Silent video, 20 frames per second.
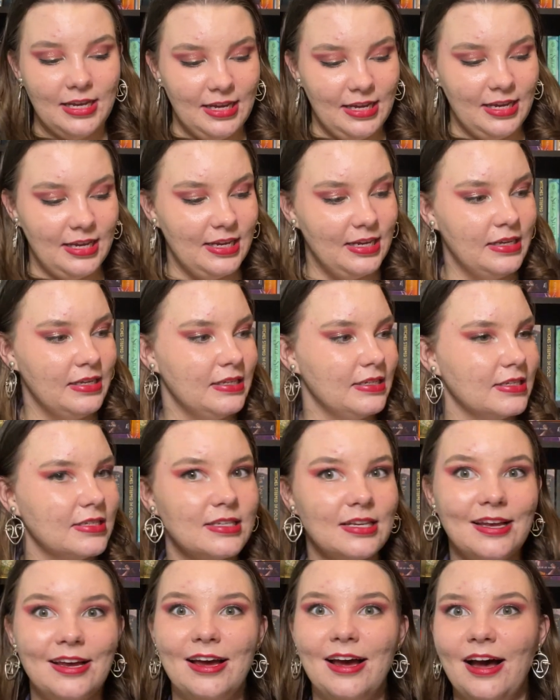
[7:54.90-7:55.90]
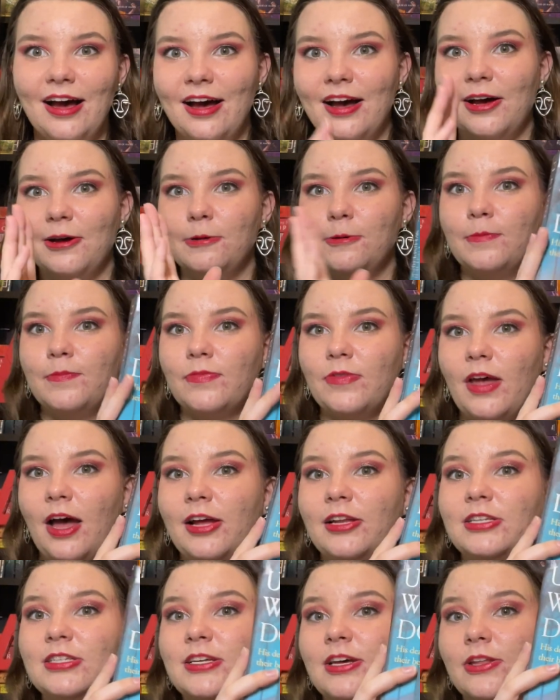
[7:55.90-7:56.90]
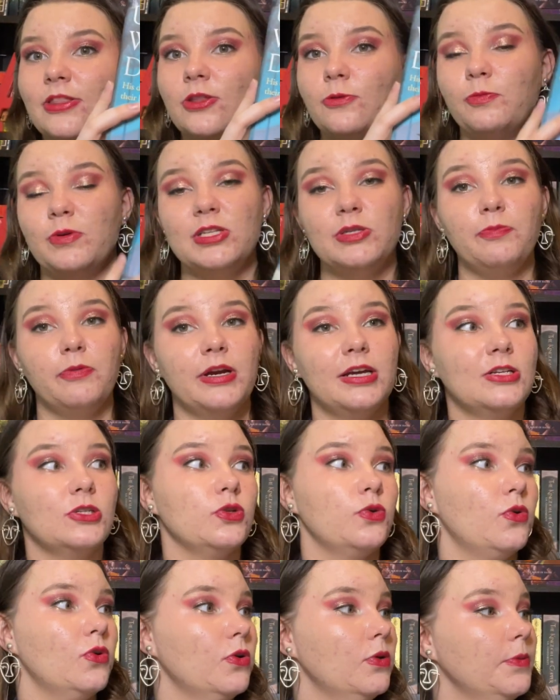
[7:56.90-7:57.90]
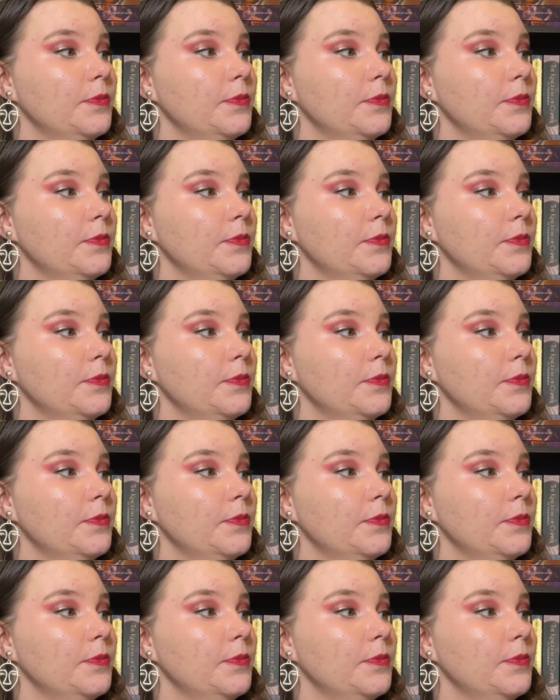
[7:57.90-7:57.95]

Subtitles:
is Under the Whispering Door.